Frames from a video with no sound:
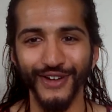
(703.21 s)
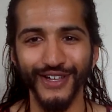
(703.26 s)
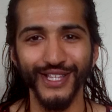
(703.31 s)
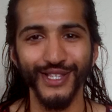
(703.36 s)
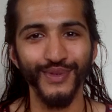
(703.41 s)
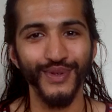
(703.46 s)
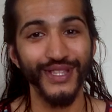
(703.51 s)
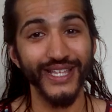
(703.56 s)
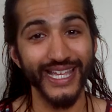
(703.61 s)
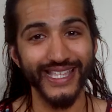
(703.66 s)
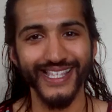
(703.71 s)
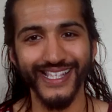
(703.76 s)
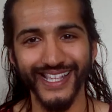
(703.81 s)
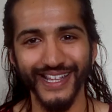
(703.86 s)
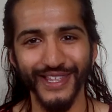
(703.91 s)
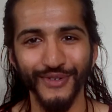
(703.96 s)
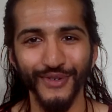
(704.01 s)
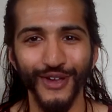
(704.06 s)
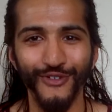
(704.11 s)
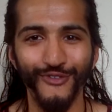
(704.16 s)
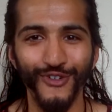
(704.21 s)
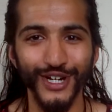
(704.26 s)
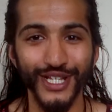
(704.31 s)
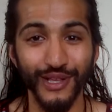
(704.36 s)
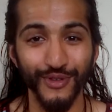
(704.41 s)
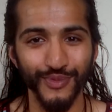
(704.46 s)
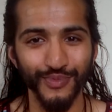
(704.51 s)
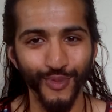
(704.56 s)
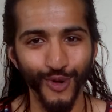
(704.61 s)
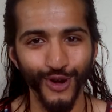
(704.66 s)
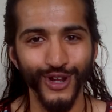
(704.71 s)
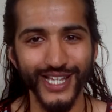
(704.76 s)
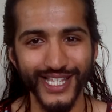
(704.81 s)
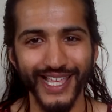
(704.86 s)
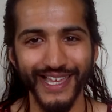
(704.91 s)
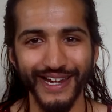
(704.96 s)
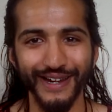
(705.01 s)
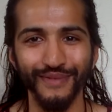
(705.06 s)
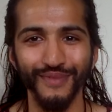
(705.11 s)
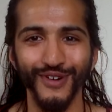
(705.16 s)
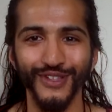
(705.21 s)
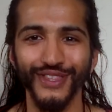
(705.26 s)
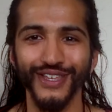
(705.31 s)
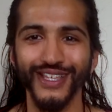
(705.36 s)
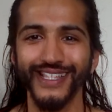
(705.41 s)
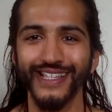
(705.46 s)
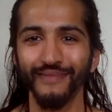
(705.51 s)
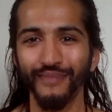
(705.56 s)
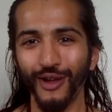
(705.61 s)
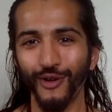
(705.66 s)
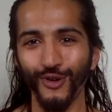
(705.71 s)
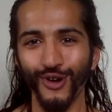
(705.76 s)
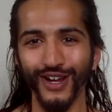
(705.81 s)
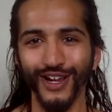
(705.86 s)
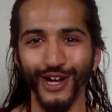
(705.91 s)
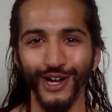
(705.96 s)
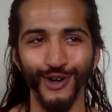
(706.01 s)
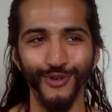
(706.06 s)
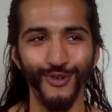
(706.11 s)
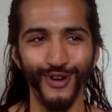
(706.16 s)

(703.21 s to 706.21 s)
I just want to get this out of the way first. I was more excited about this than my workout.